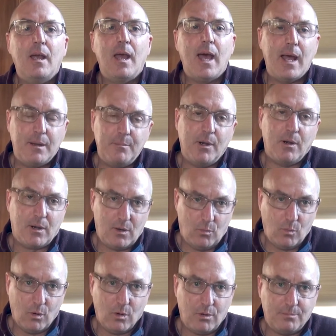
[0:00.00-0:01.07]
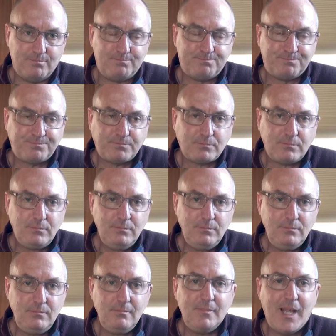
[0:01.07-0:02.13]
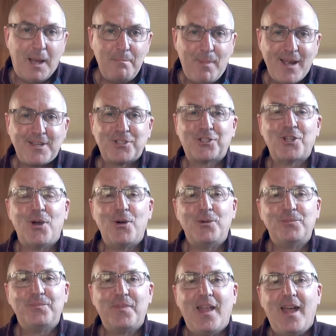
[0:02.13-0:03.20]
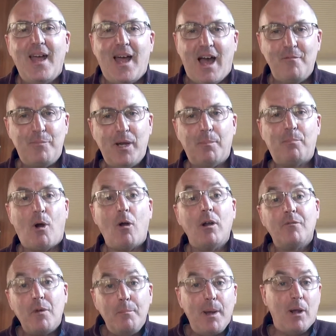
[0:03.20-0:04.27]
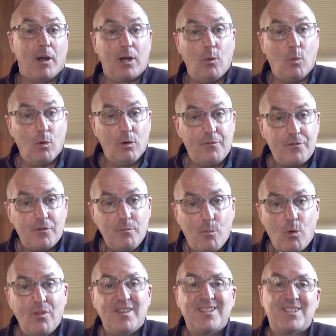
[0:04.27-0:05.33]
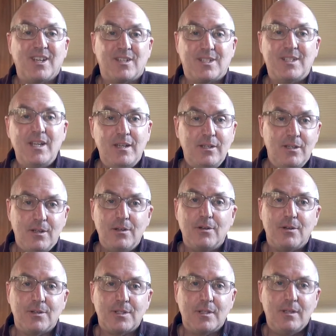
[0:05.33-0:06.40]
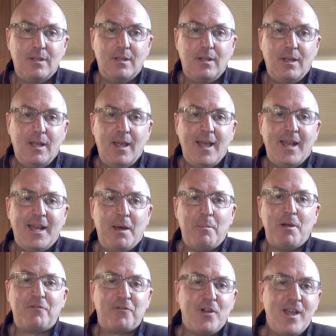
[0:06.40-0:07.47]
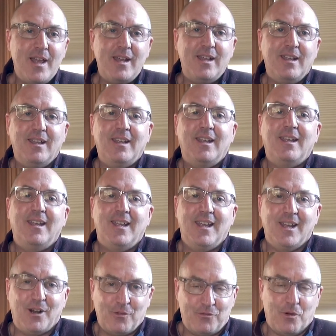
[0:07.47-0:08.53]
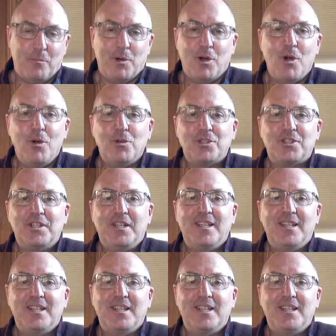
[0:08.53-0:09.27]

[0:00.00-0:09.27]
at America World. I'm Mike Stone. I've been a part of America World for more than 16 years. Now my friend and our former host,